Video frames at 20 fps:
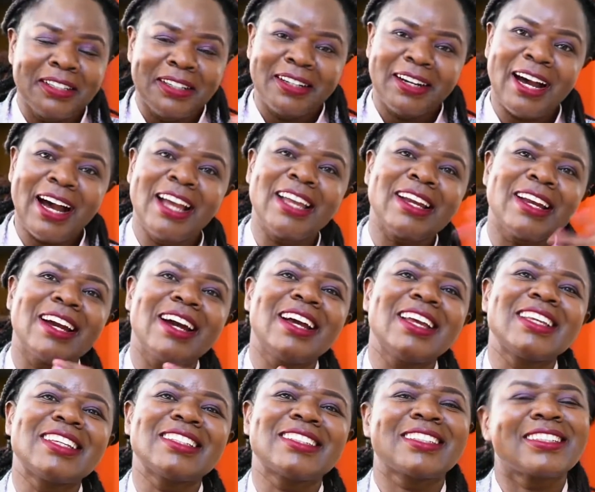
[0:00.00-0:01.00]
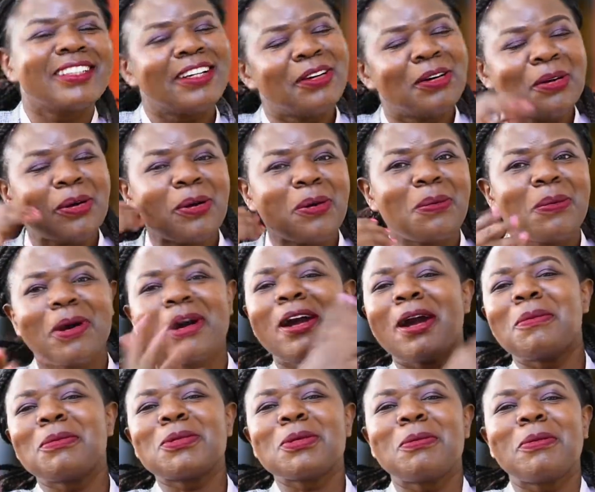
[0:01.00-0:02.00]
Hi guys,
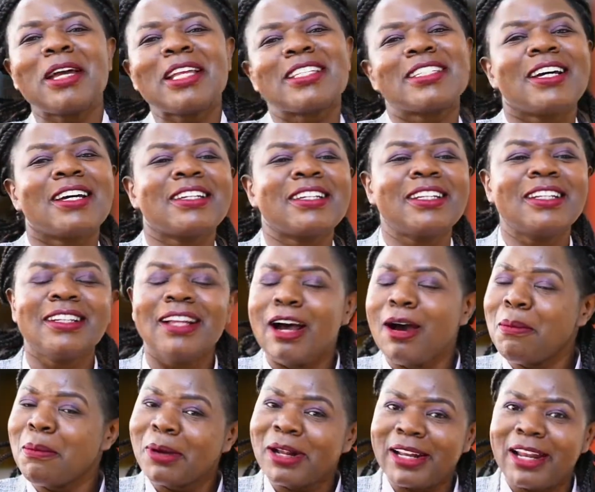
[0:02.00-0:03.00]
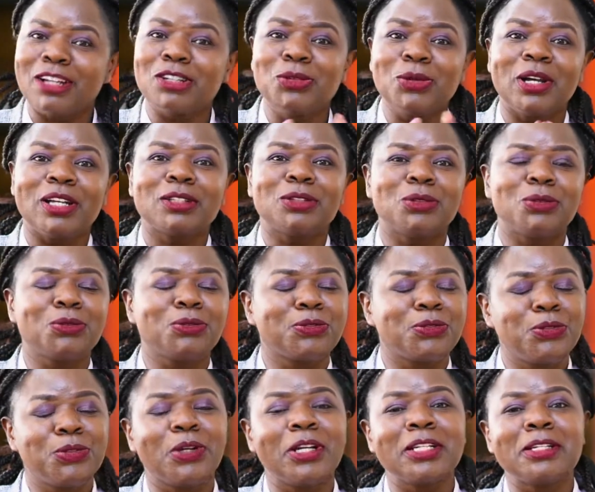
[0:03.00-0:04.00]
welcome to my channel. I'm glad you've
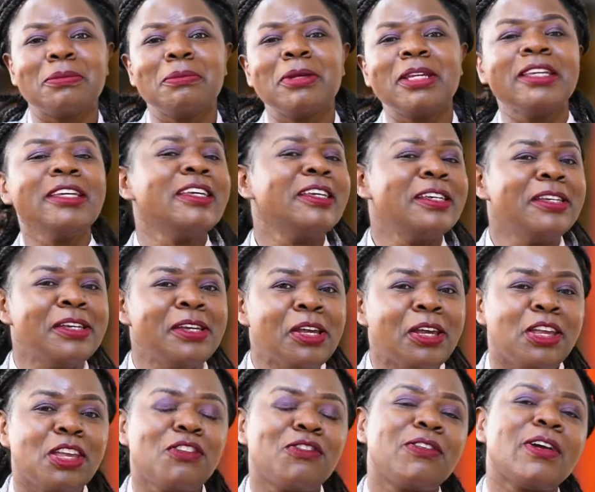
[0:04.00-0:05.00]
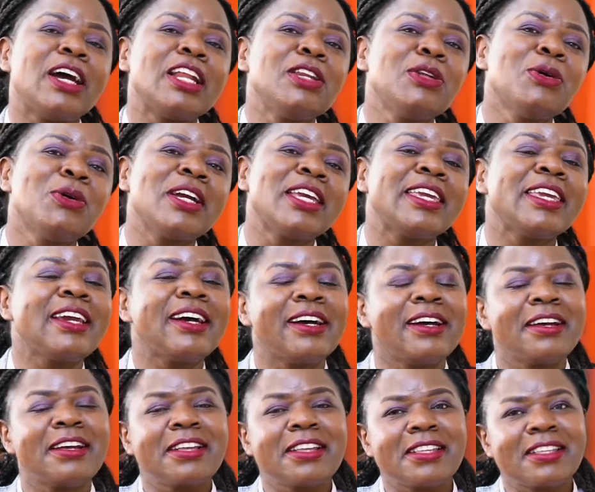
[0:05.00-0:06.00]
joined me. If you are new here,
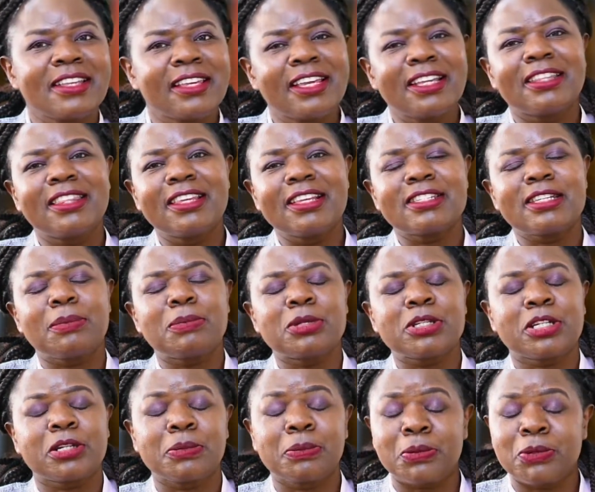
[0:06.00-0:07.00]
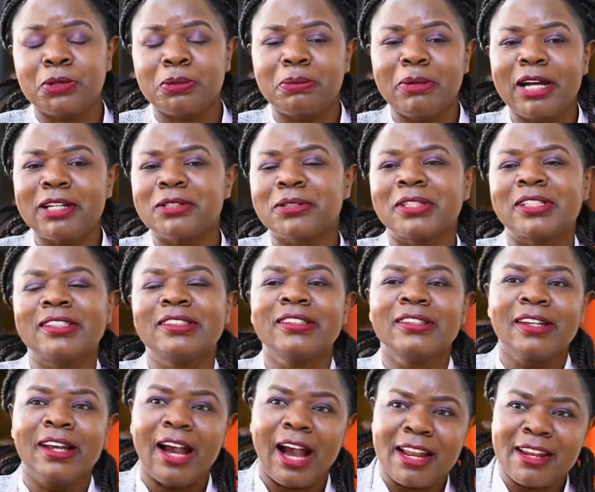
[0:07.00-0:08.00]
hit the subscription button
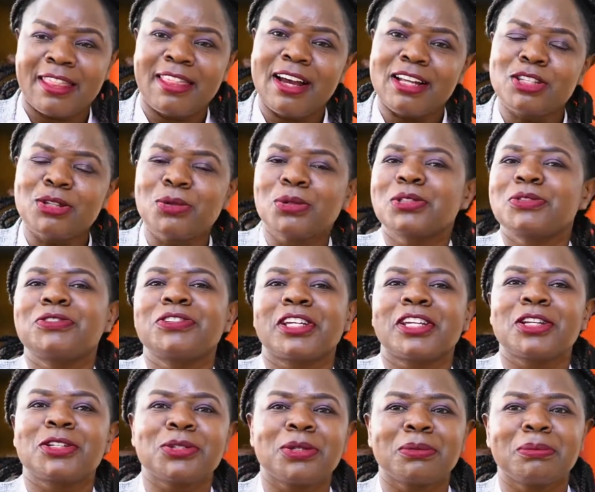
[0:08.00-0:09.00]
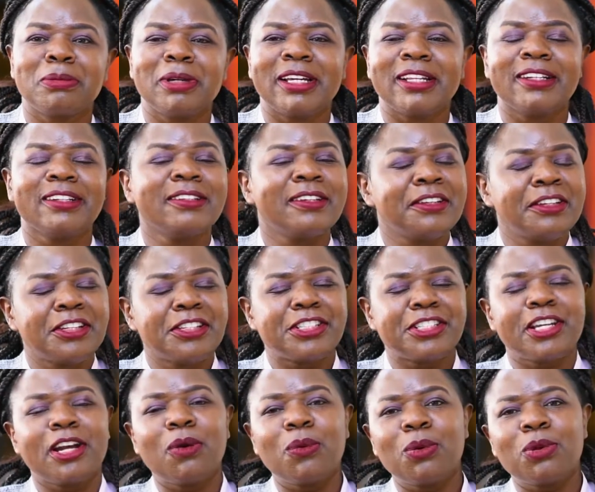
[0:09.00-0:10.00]
and that notification bell.
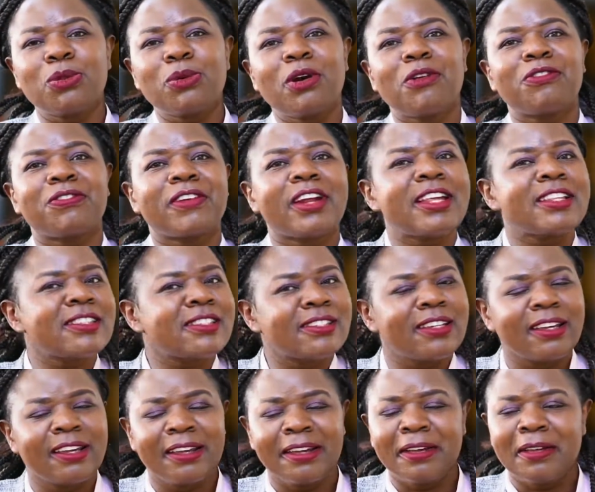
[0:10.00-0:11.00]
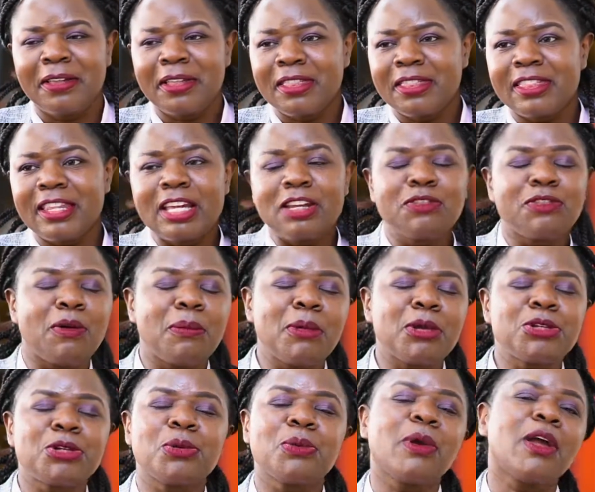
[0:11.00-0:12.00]
Share with your friends. The
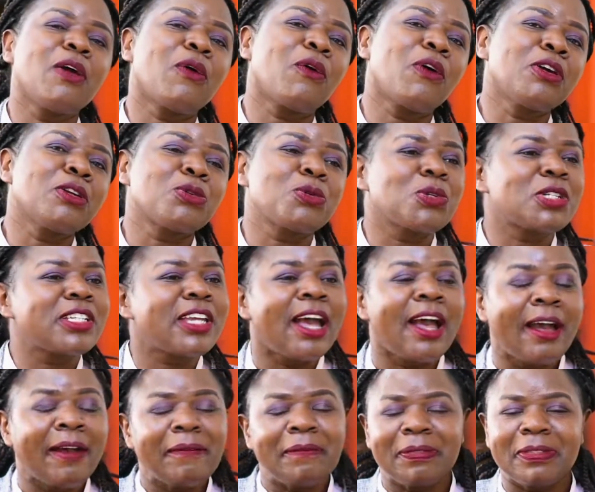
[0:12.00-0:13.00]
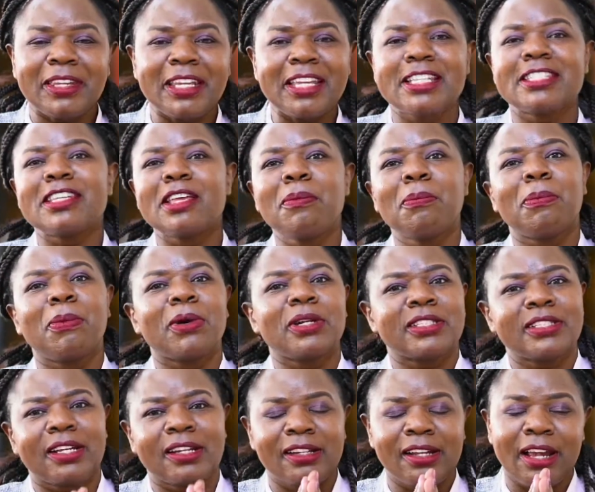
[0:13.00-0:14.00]
information we are going to share is
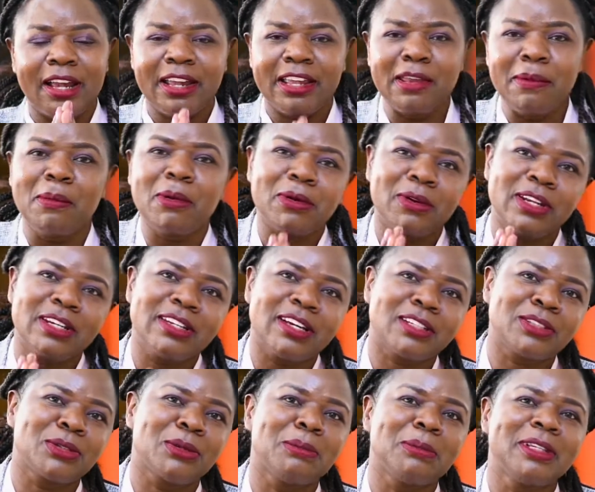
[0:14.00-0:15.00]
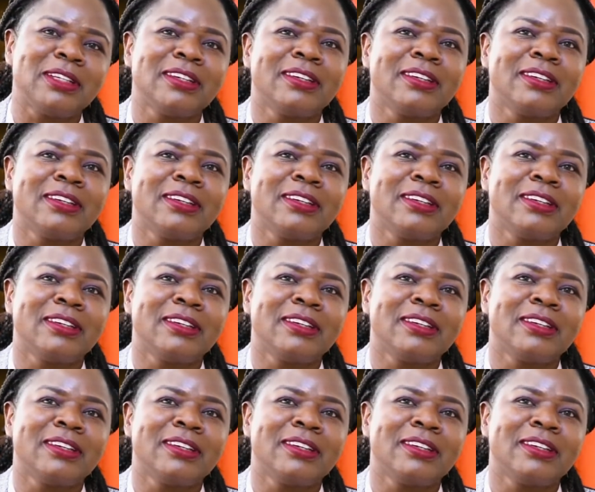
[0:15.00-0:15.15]
important. Hemorrhoidectomy.